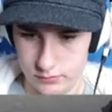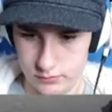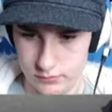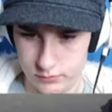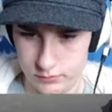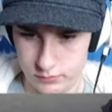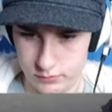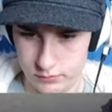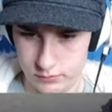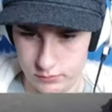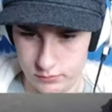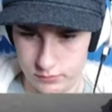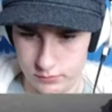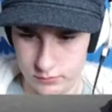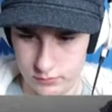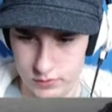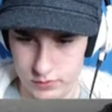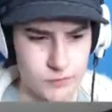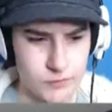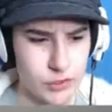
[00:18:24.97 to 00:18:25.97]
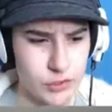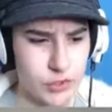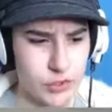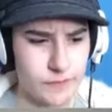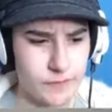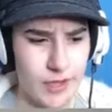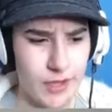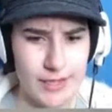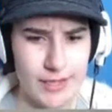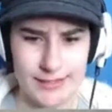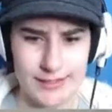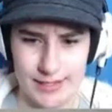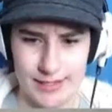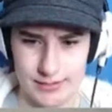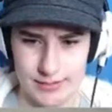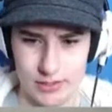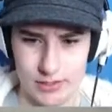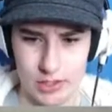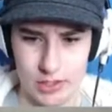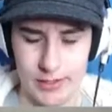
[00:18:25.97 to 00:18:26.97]
He's too far tense. Alright.
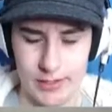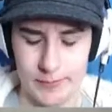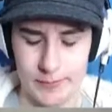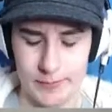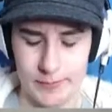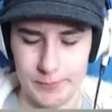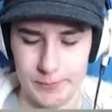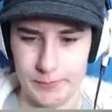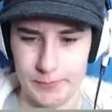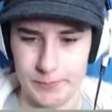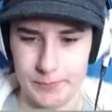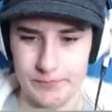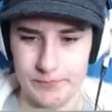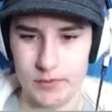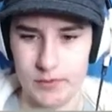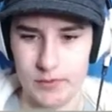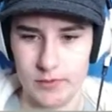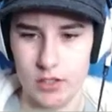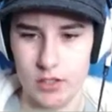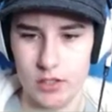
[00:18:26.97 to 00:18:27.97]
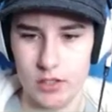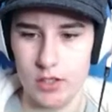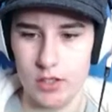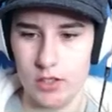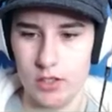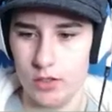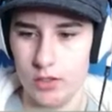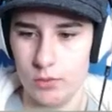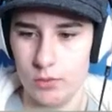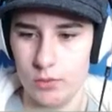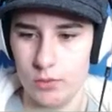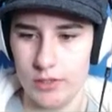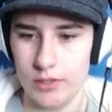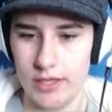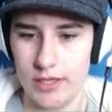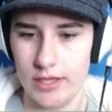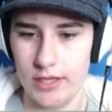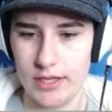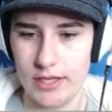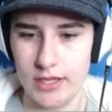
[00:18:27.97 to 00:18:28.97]
We'll get you to play some
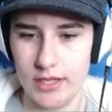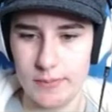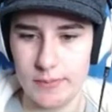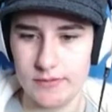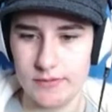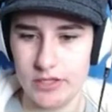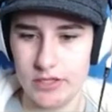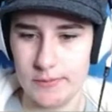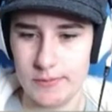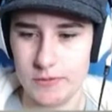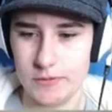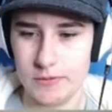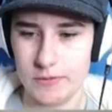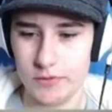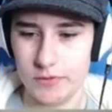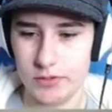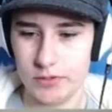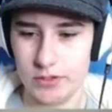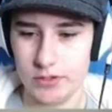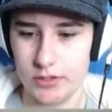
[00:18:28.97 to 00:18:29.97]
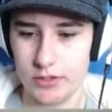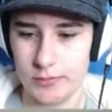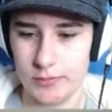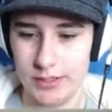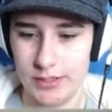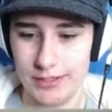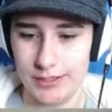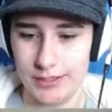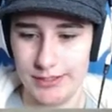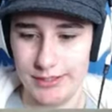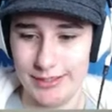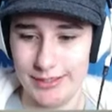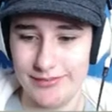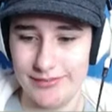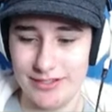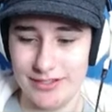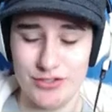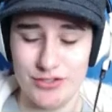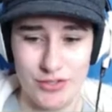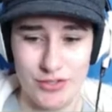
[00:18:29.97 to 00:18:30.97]
video games for a little bit, and then I really need you to do your
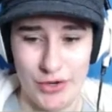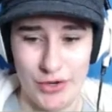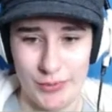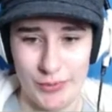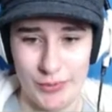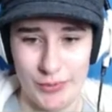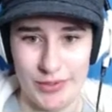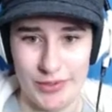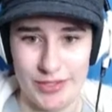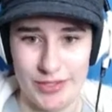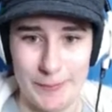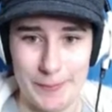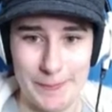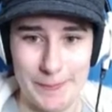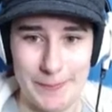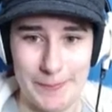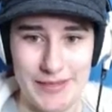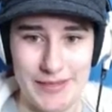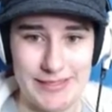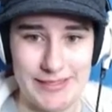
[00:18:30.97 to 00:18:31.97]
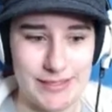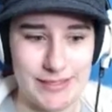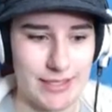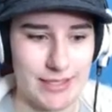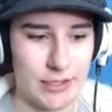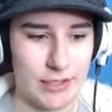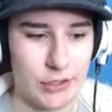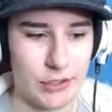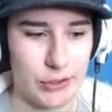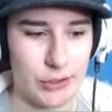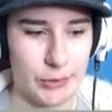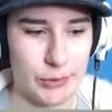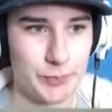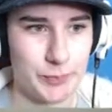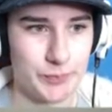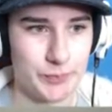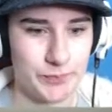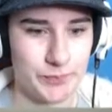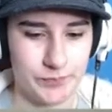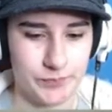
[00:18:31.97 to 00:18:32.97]
homework. Please and thank you.
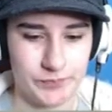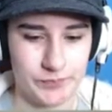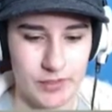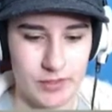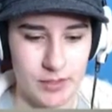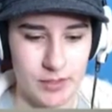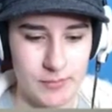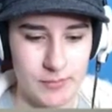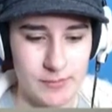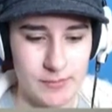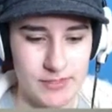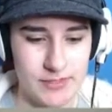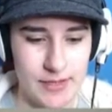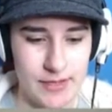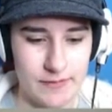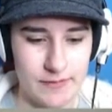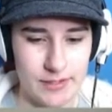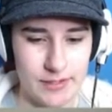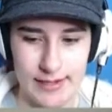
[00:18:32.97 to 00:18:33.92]
Okay, mum's having a nap.